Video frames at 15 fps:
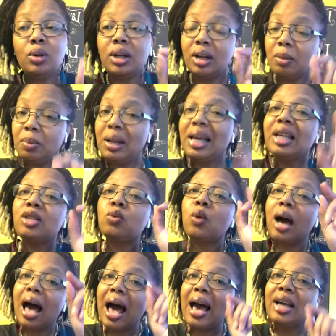it in a place
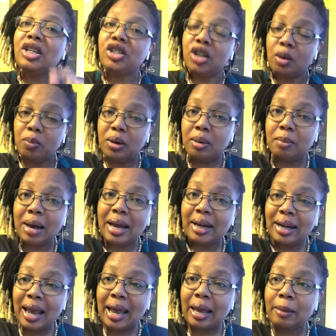where I shall put my
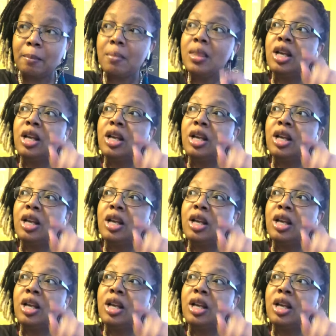name.